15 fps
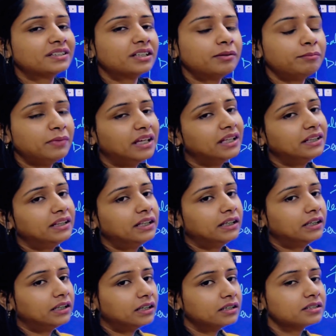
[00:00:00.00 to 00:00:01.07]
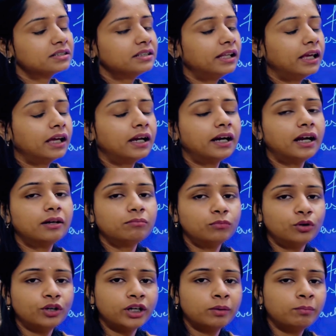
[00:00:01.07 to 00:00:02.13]
The main thing is, there are
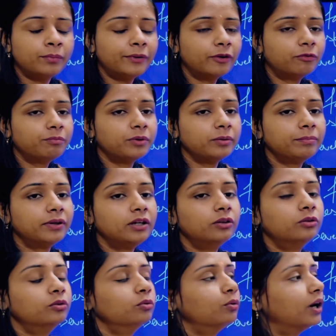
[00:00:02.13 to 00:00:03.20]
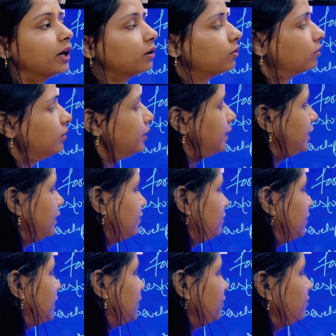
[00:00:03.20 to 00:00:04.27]
more number of people who are already
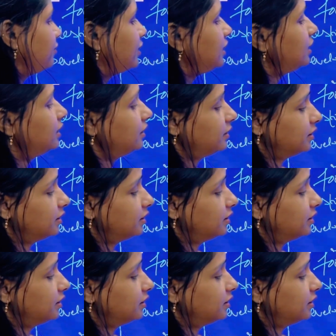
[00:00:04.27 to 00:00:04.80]
very well